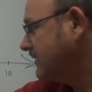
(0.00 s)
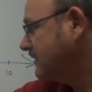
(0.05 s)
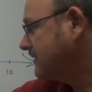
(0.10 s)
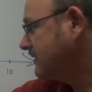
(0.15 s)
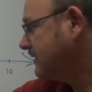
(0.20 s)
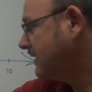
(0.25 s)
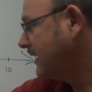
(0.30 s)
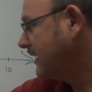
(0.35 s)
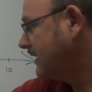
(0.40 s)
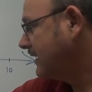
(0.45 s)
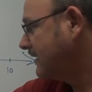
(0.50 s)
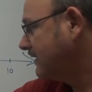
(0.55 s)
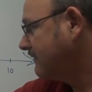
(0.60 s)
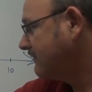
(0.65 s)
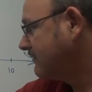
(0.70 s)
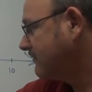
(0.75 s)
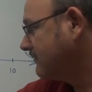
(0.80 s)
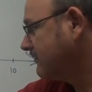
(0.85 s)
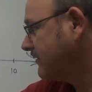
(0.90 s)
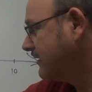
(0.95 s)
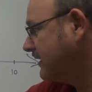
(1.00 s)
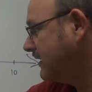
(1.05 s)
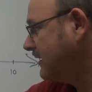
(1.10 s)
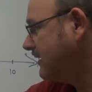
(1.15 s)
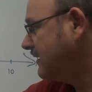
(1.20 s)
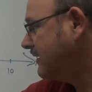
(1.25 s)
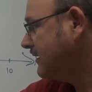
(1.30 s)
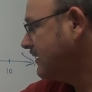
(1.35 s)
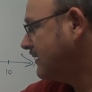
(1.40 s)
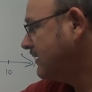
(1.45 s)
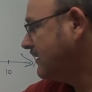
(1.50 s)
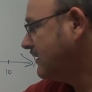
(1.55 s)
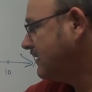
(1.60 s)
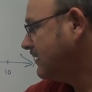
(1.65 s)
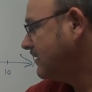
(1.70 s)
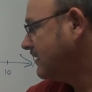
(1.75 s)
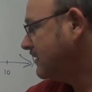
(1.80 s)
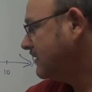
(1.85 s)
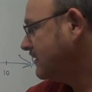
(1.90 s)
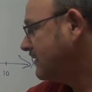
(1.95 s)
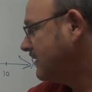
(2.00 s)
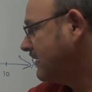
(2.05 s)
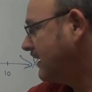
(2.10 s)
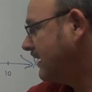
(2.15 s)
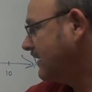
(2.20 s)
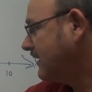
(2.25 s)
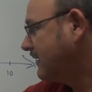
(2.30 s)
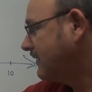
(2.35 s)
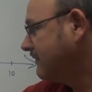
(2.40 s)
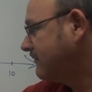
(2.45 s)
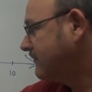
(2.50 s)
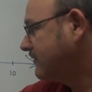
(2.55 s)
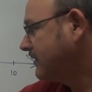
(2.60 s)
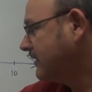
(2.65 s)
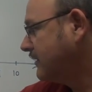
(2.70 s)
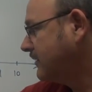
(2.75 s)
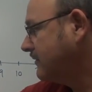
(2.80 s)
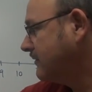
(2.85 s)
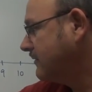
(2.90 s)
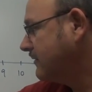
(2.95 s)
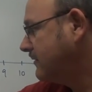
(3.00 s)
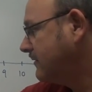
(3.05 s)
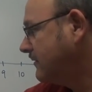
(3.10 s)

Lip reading: is negative 3, negative 2.